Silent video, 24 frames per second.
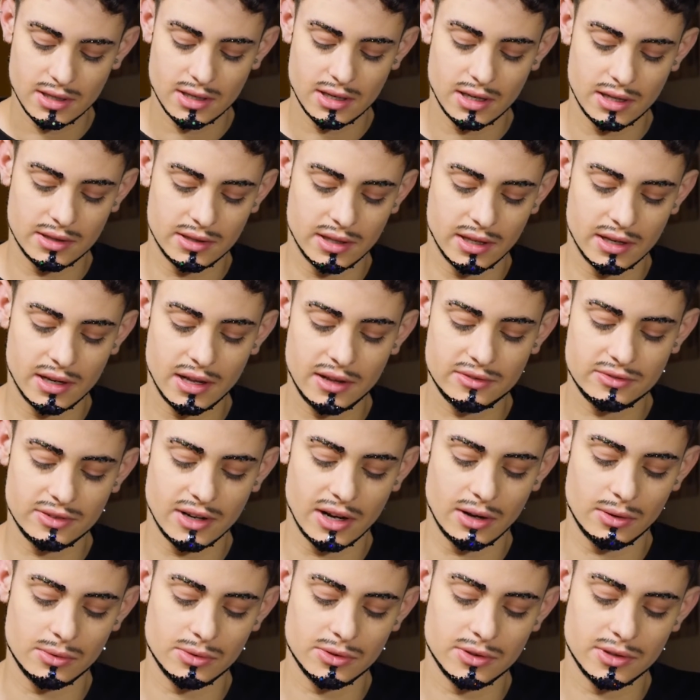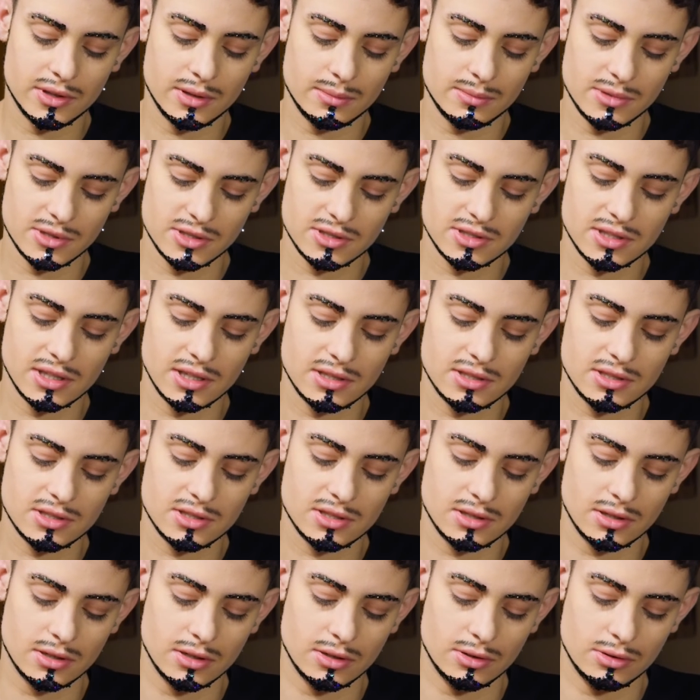And then I found the
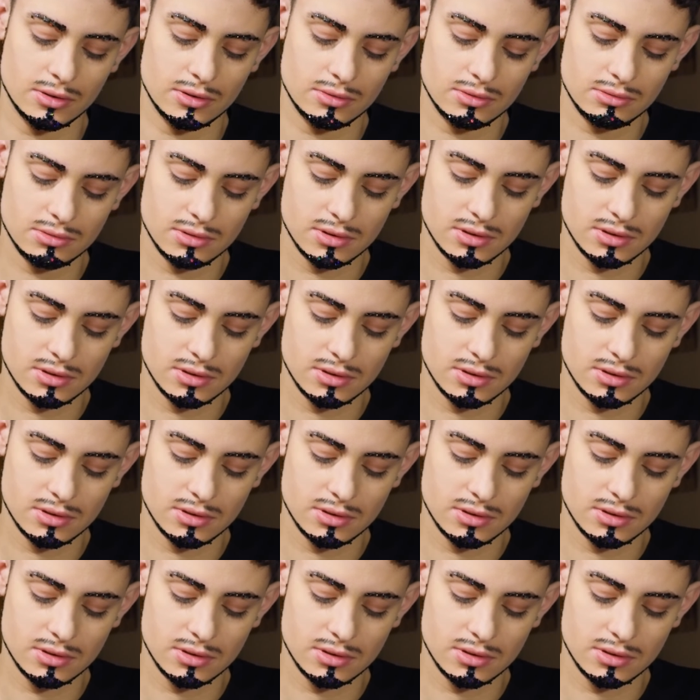Mastix glue.